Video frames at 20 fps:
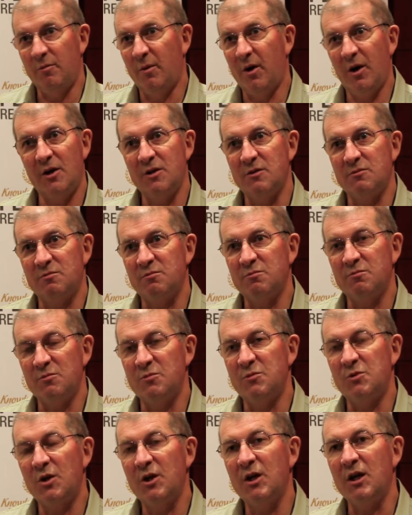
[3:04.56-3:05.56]
and my
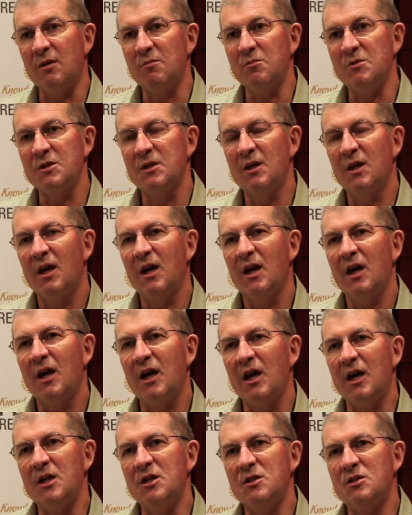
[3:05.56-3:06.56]
dreams,
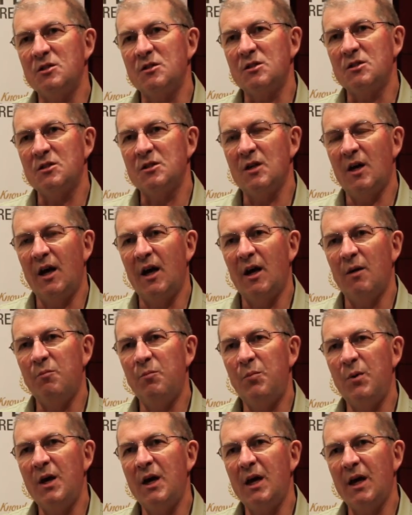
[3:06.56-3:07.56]
is uh,
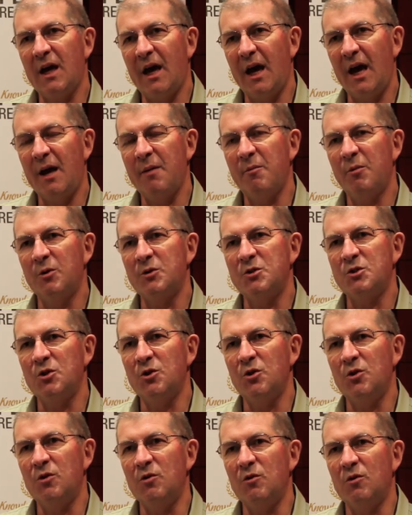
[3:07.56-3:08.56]
being able
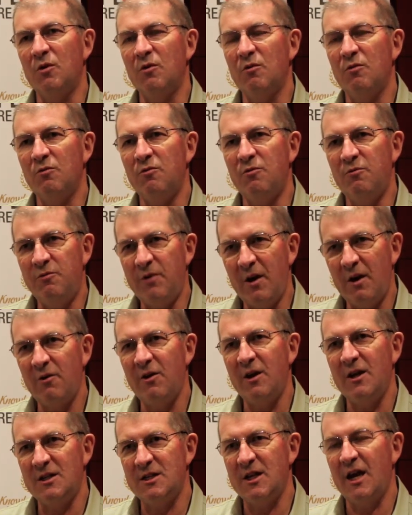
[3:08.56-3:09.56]
to
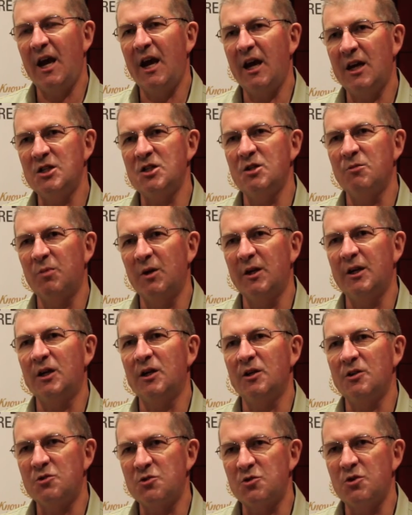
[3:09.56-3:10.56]
very tangibly
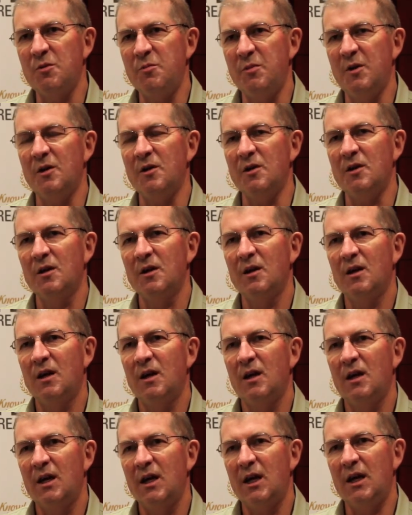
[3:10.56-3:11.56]
contribute
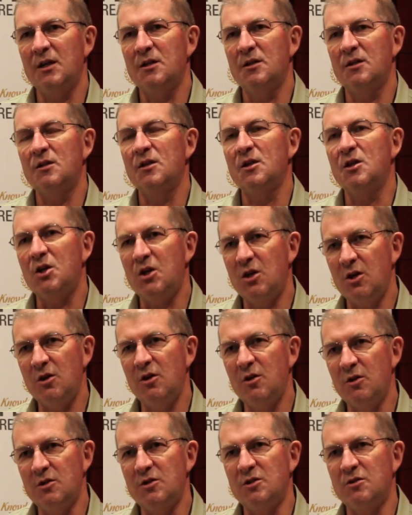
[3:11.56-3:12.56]
into the
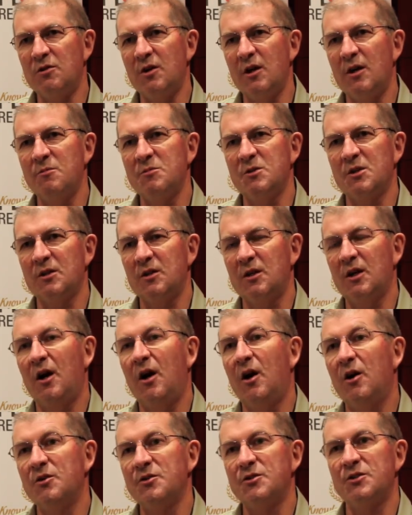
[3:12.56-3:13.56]
huge dreams and
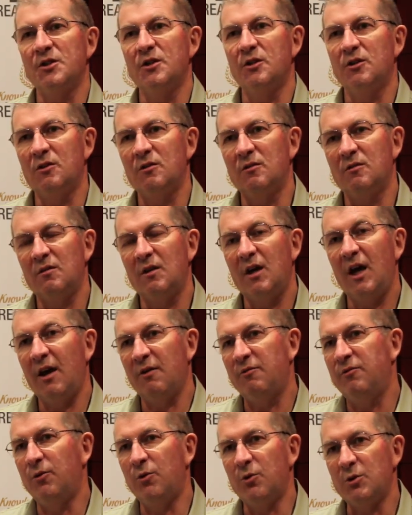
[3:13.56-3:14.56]
goals that our
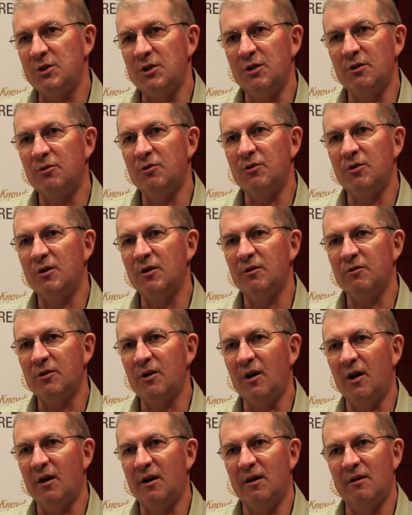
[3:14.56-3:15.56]
four children have
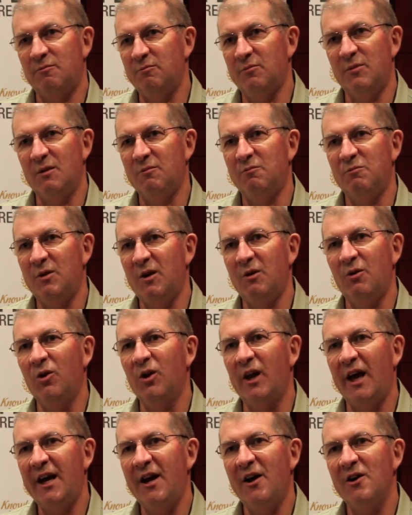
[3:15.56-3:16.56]
got. They're
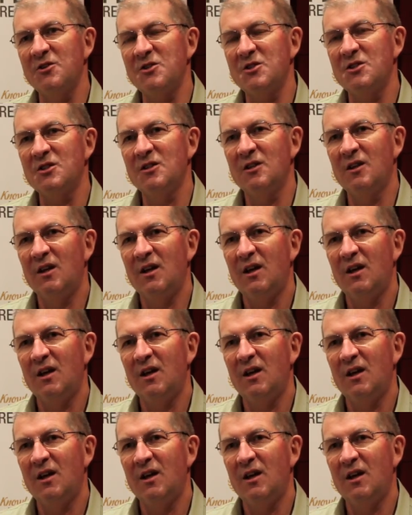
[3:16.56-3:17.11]
all adults